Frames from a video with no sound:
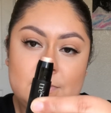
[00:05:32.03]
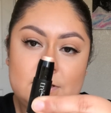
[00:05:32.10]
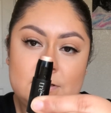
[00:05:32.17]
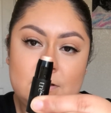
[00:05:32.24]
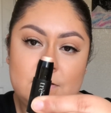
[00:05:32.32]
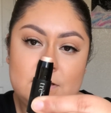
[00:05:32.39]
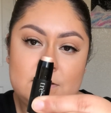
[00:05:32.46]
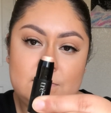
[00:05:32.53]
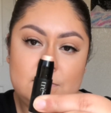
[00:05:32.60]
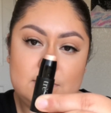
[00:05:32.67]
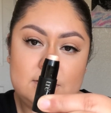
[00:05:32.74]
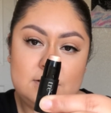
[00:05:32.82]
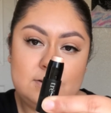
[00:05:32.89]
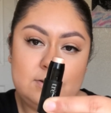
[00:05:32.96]
So this one
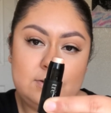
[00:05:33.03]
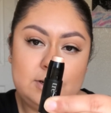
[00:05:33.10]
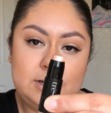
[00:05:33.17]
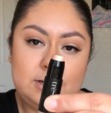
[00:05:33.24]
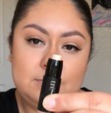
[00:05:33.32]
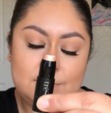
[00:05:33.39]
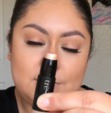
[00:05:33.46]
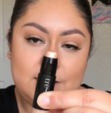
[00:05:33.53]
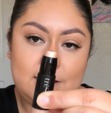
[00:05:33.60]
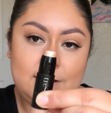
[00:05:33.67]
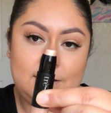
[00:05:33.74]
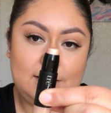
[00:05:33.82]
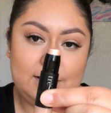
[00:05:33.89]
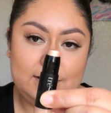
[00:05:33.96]
is a cream
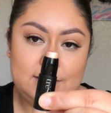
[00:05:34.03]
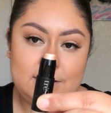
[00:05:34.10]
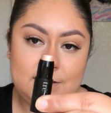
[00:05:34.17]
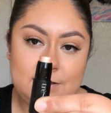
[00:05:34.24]
highlight.